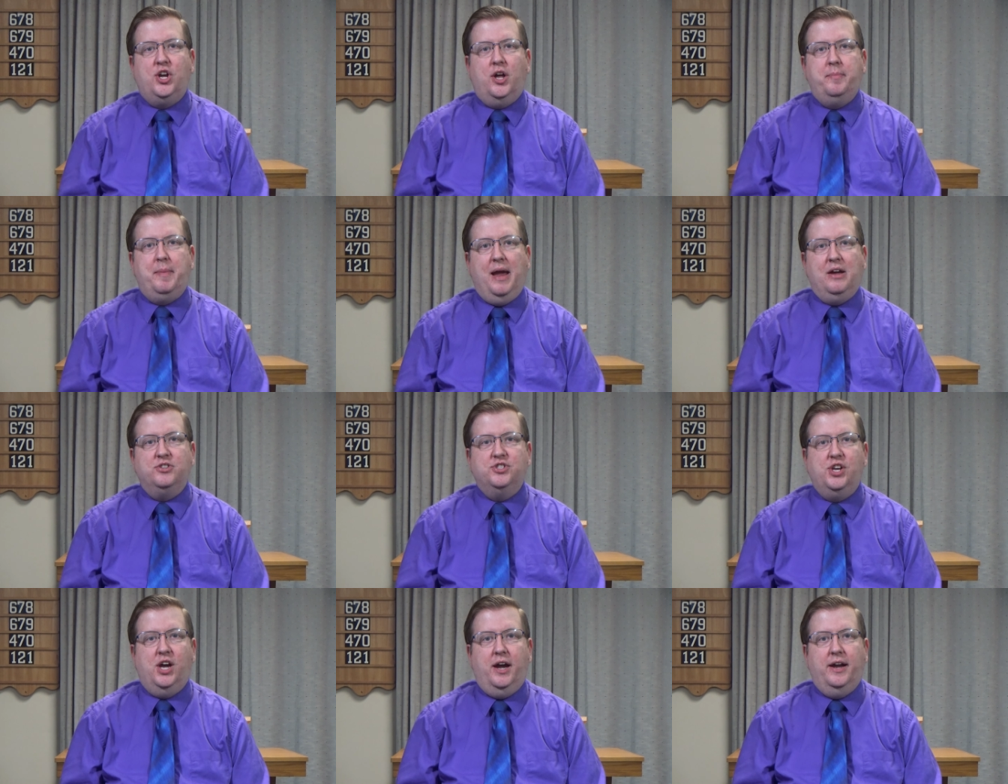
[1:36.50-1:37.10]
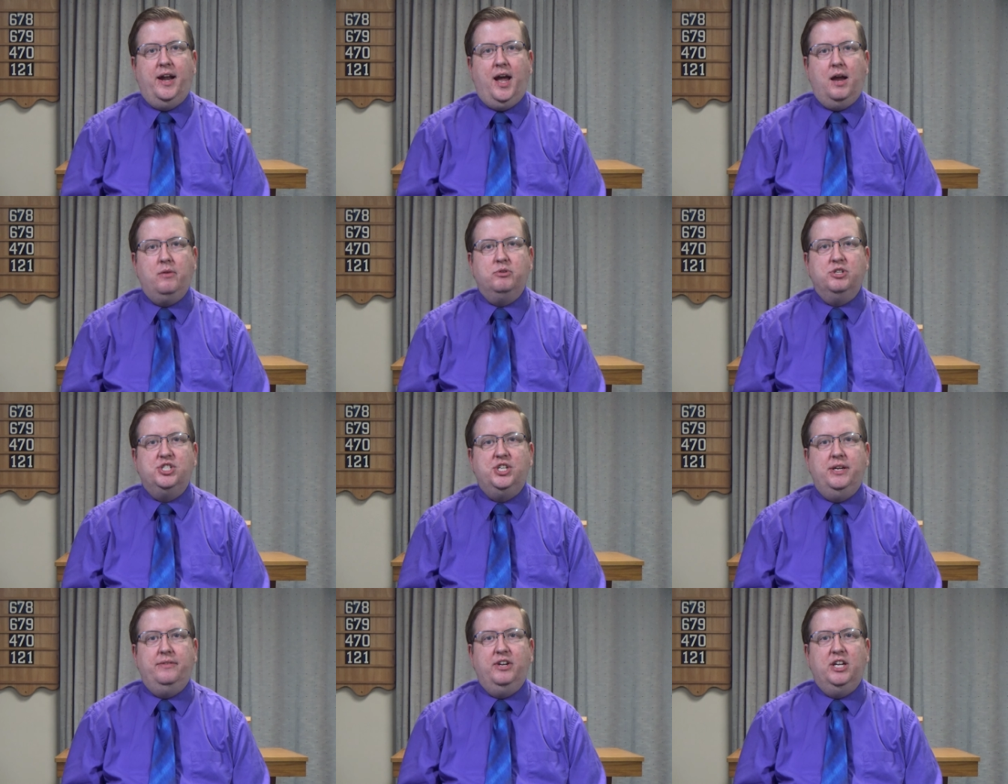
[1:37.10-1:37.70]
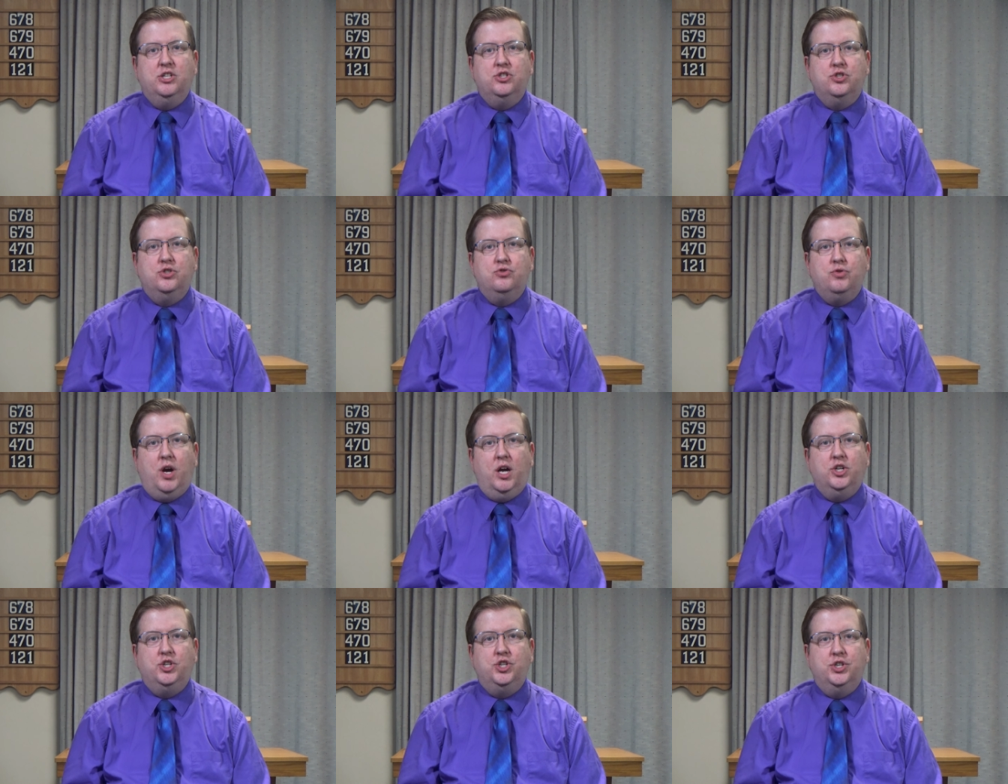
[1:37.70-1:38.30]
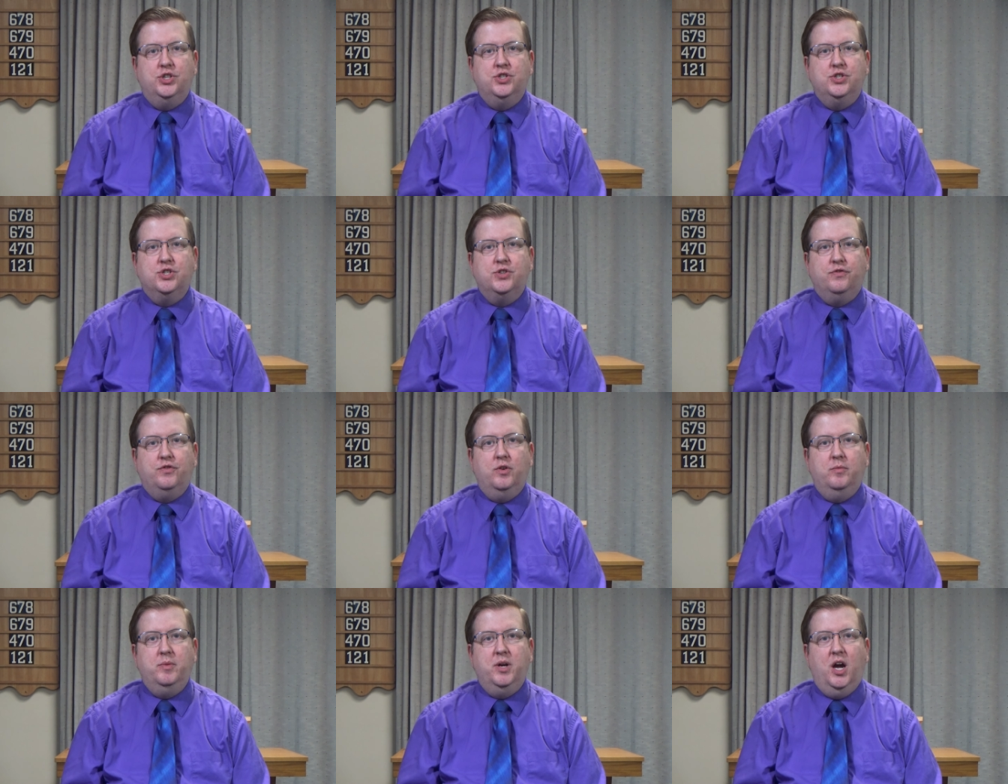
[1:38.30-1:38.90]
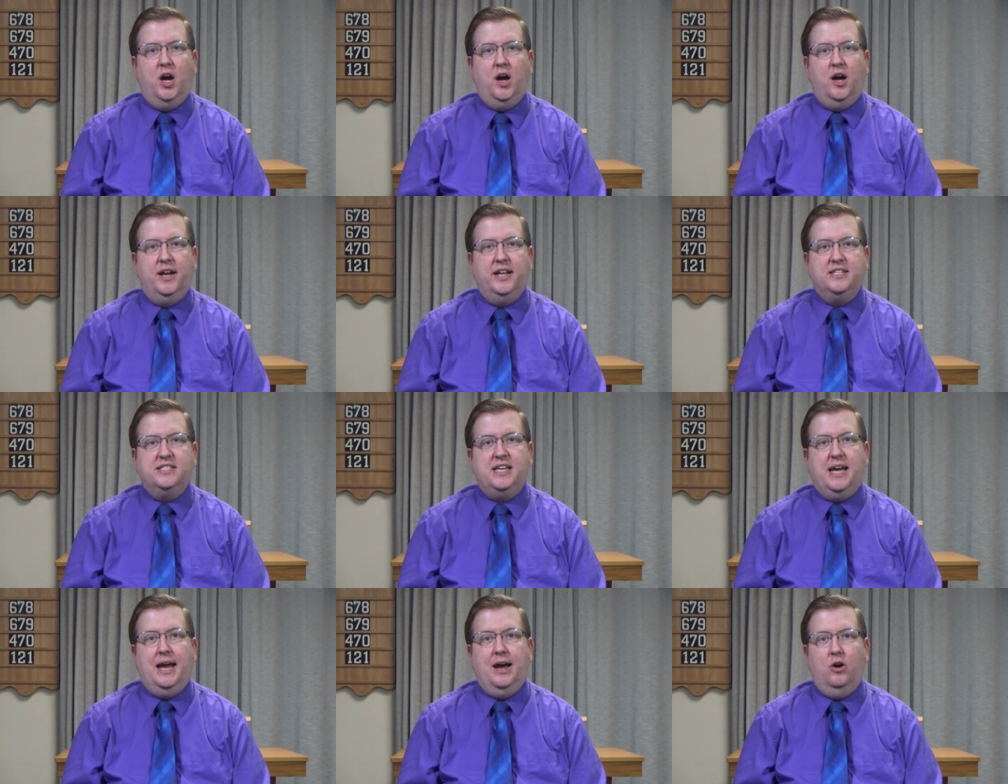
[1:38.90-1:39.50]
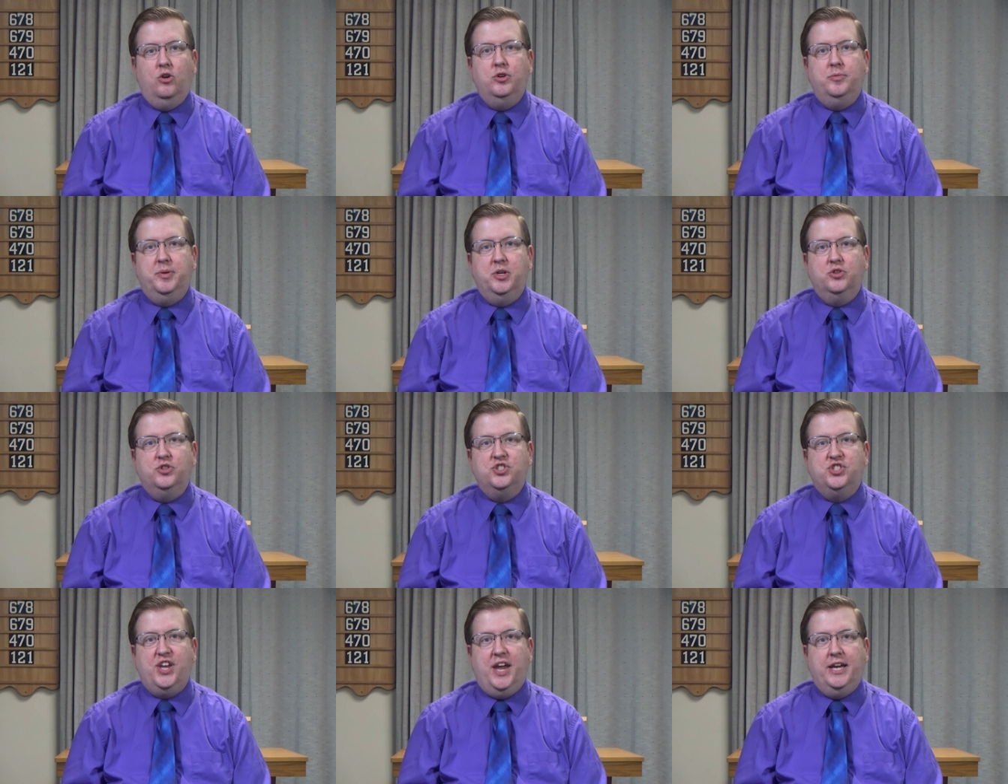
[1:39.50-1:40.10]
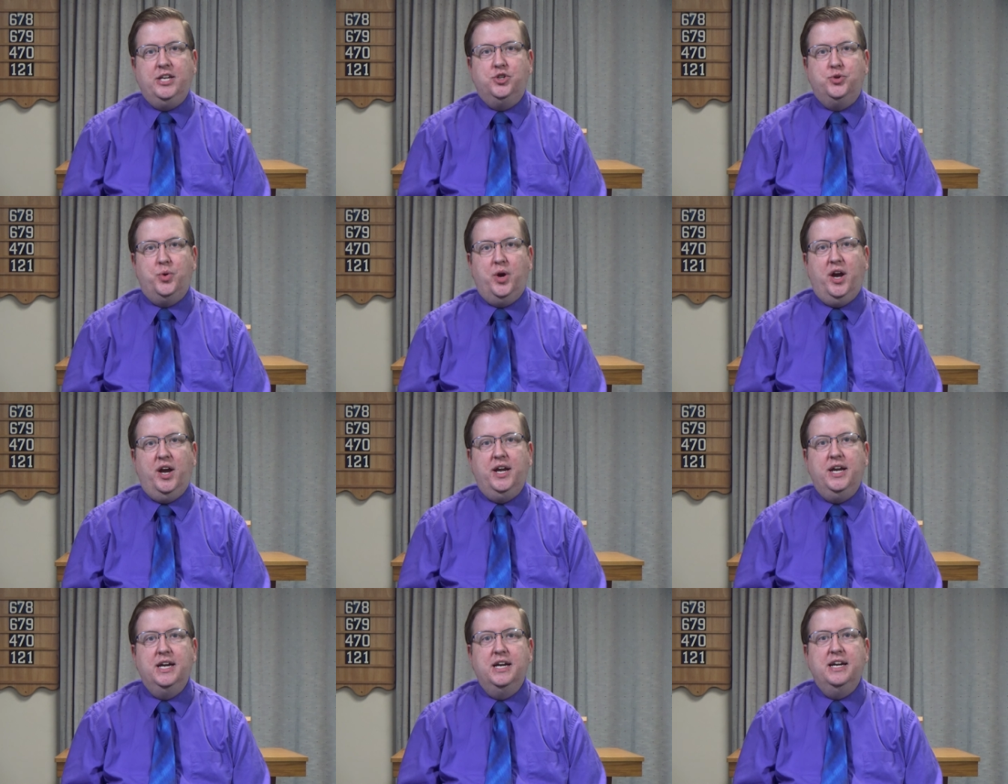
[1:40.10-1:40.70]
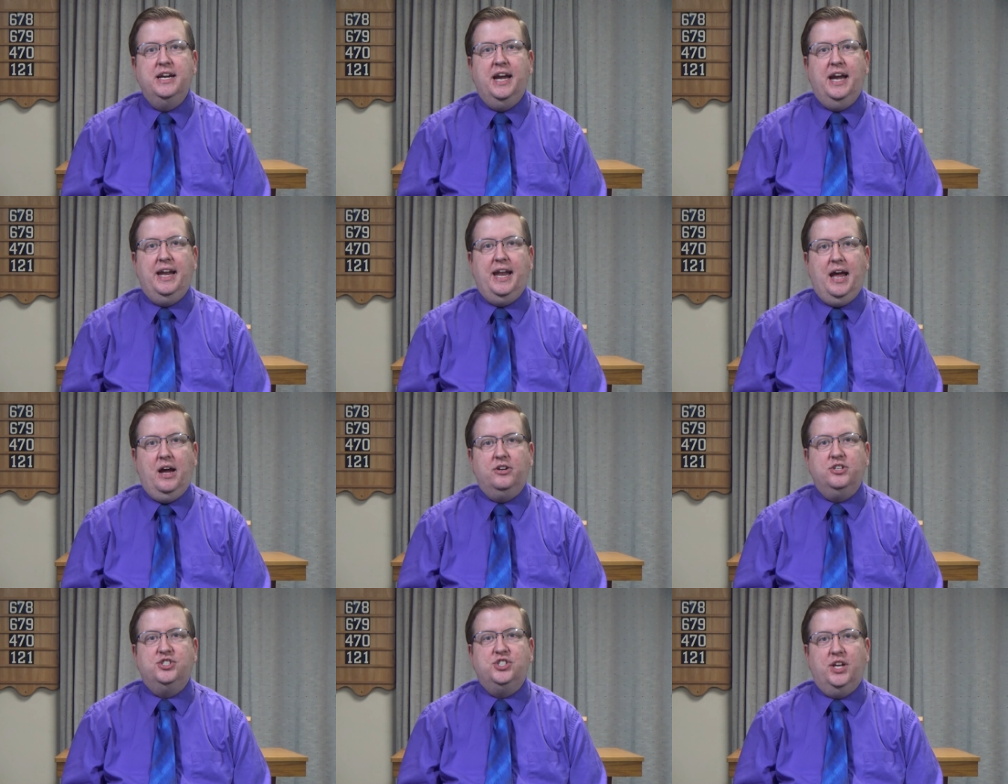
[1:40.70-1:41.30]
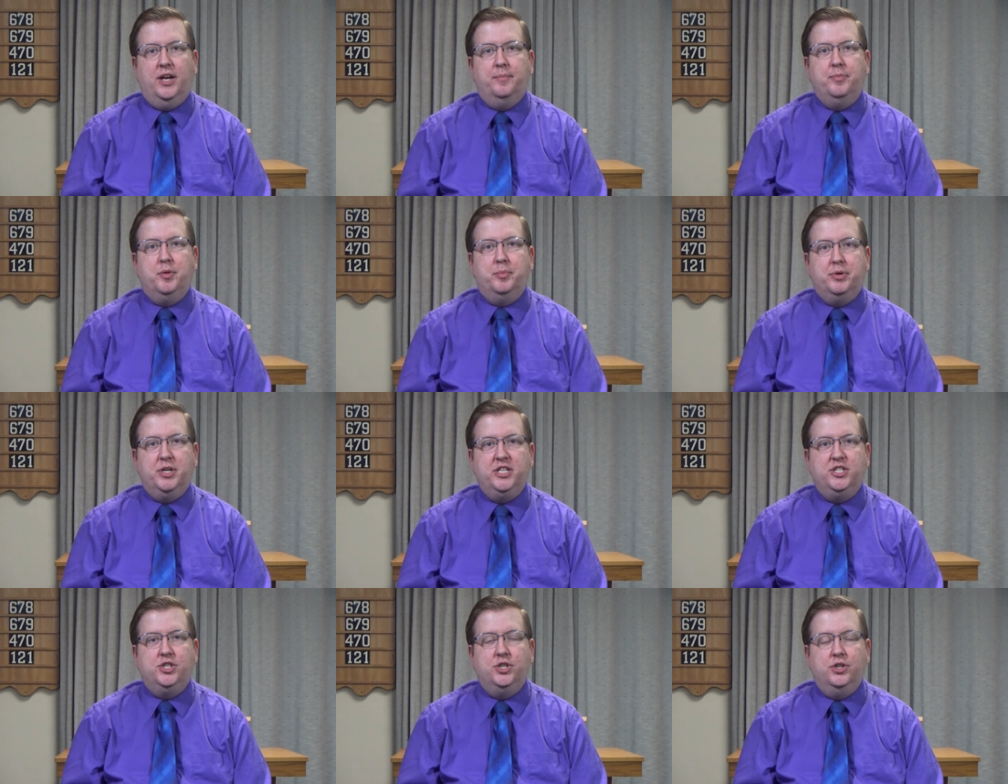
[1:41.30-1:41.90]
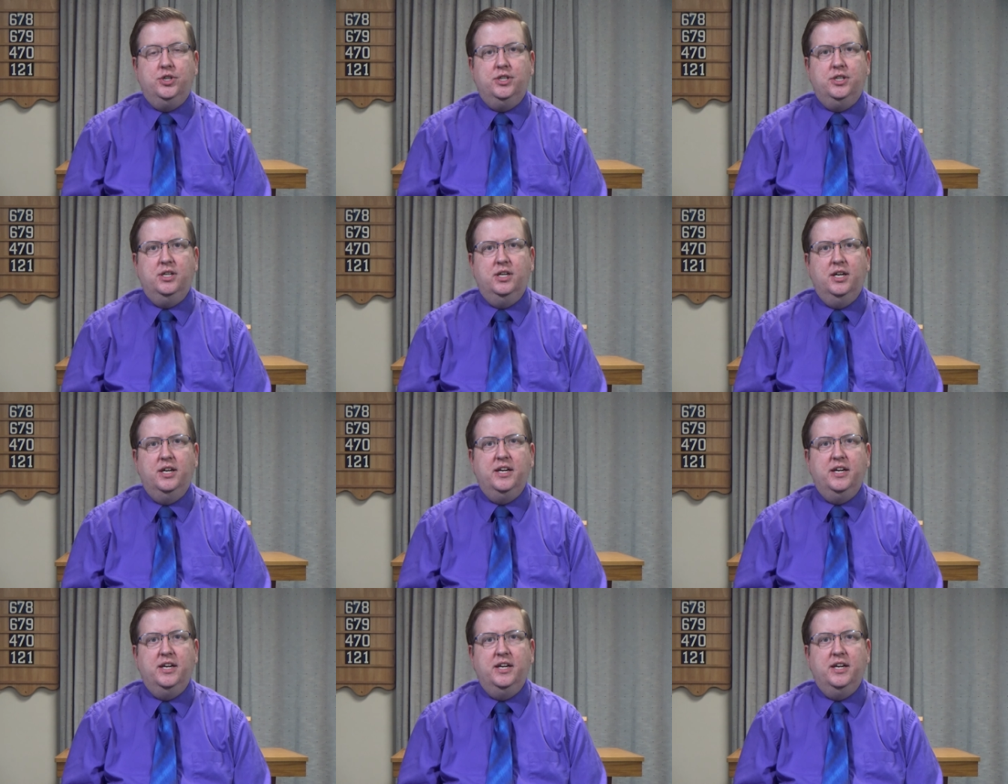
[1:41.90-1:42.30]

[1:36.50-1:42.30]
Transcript: on Mount Sinai receiving instructions from God as to how to build the sanctuary and how to set up the priesthood.